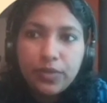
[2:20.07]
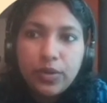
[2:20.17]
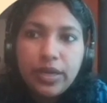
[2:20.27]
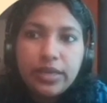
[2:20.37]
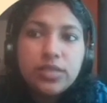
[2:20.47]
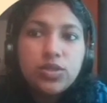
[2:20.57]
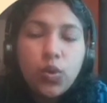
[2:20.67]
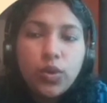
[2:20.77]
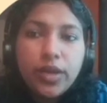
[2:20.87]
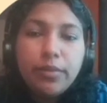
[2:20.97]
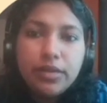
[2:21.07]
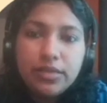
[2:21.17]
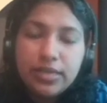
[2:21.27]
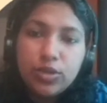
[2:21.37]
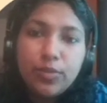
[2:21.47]
Okay, the sodium is
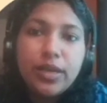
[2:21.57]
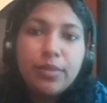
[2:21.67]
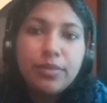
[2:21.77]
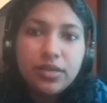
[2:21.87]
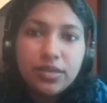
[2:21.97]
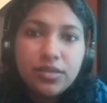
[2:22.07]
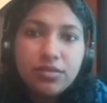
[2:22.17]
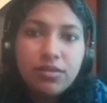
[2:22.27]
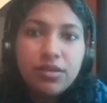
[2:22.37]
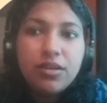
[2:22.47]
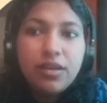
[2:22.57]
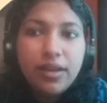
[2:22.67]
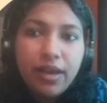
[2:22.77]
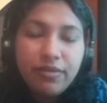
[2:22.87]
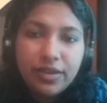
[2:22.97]
atomic number is
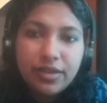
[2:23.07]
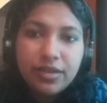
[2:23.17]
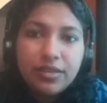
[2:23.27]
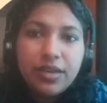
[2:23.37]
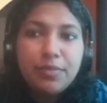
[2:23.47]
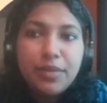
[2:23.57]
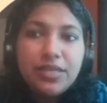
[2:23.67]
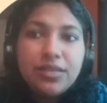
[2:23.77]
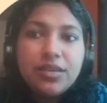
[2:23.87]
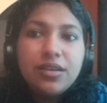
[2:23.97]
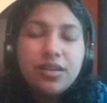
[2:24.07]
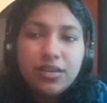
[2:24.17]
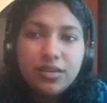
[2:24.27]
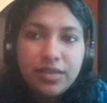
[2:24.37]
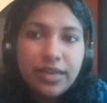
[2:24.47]
11. That means
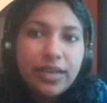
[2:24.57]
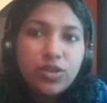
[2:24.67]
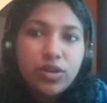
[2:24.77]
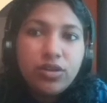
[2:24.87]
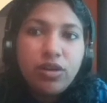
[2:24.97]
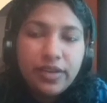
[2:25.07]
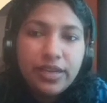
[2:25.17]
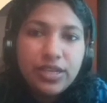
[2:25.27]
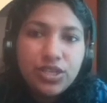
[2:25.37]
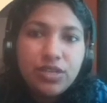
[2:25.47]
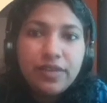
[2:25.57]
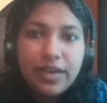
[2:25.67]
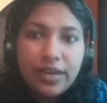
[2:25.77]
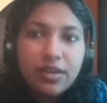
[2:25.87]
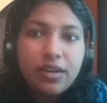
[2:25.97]
the electronic configuration we
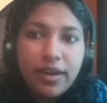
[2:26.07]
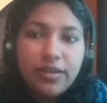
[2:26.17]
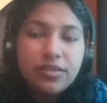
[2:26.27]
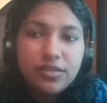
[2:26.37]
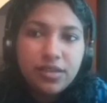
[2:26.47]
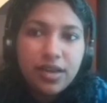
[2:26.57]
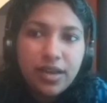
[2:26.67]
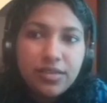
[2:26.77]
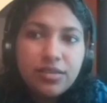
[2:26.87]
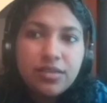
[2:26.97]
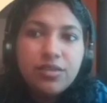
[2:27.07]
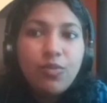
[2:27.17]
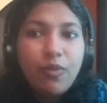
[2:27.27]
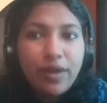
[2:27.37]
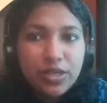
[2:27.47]
can write it as
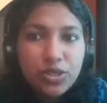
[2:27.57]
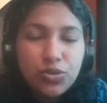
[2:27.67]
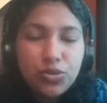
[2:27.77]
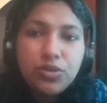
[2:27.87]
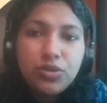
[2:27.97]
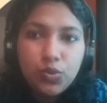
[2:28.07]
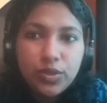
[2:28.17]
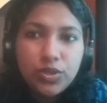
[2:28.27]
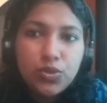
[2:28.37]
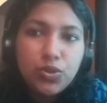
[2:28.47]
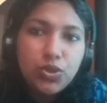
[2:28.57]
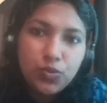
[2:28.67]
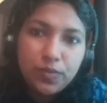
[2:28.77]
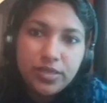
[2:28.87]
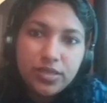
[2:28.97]
1s2, 2s2,
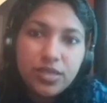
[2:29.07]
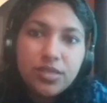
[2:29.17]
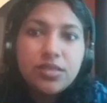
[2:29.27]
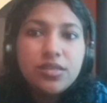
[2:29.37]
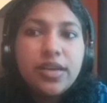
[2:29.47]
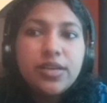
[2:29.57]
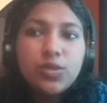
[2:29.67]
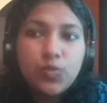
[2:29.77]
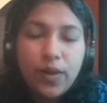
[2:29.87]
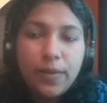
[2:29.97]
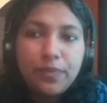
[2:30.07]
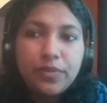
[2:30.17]
2p6, 3s1.